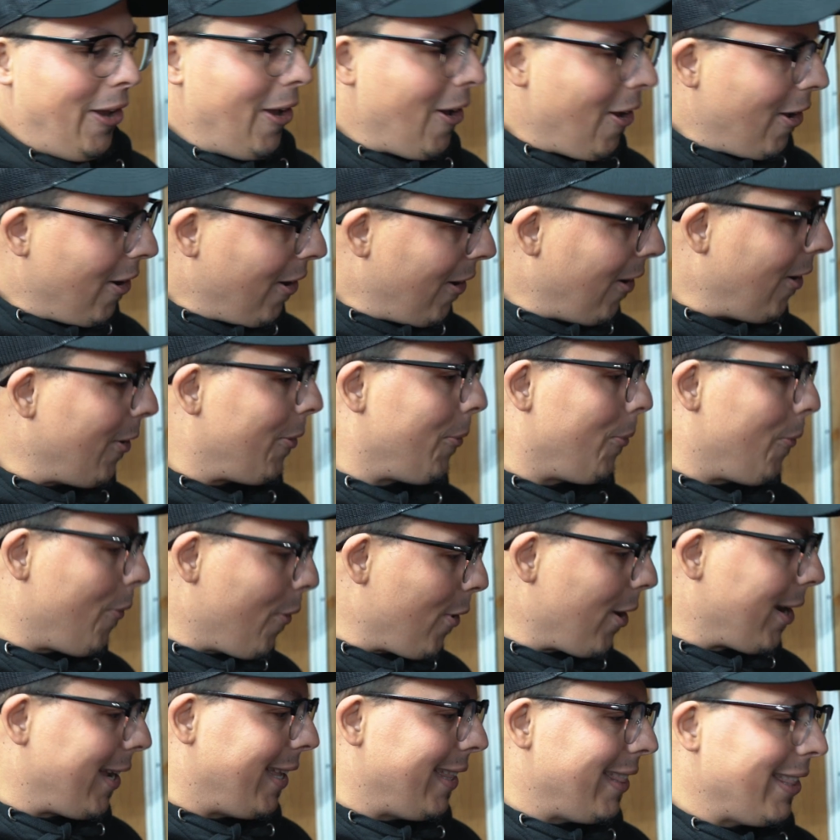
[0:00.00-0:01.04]
hard
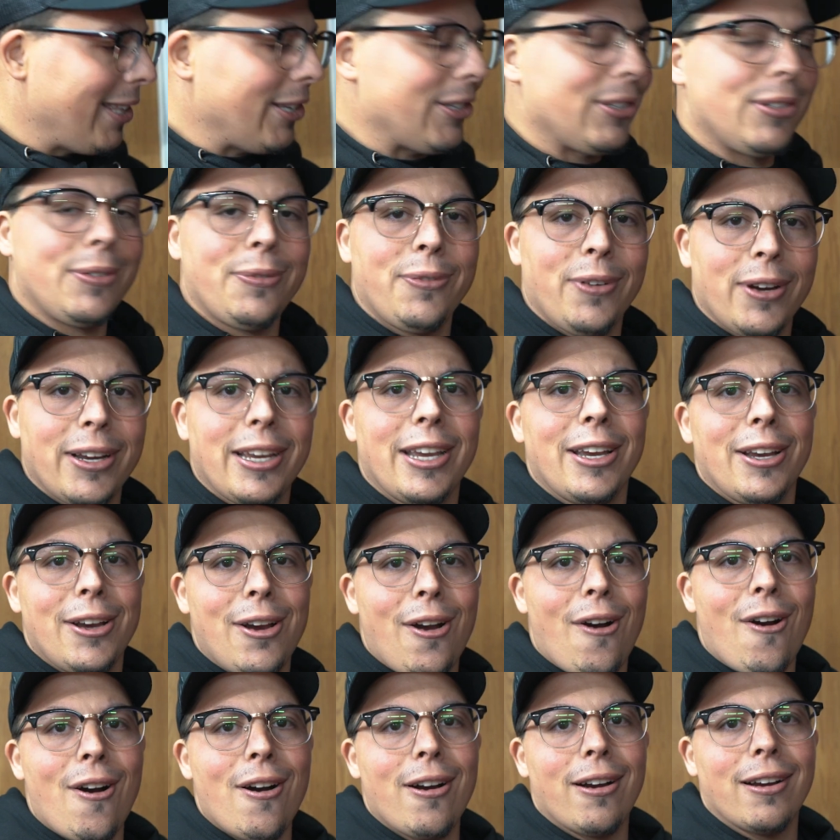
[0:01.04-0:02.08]
work in this freaking
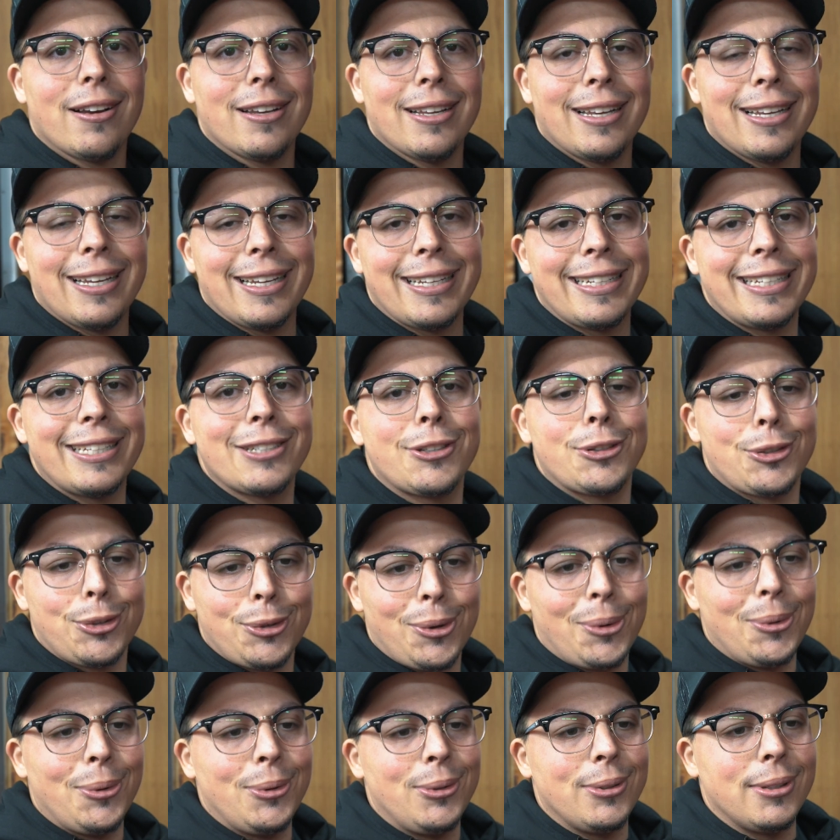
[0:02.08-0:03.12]
car, and it's
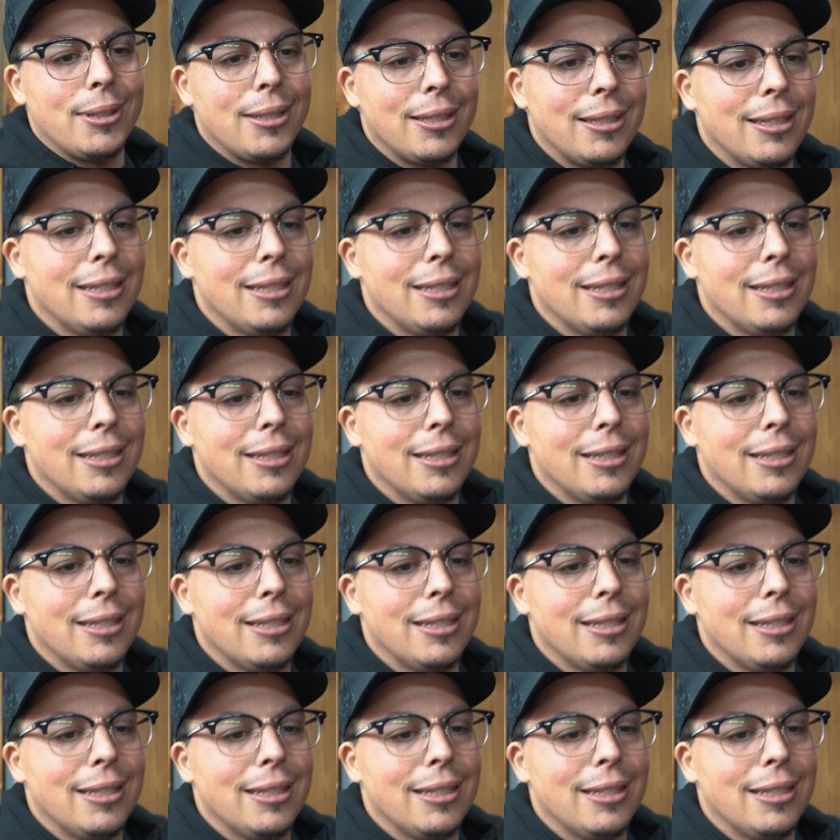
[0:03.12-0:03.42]
sold.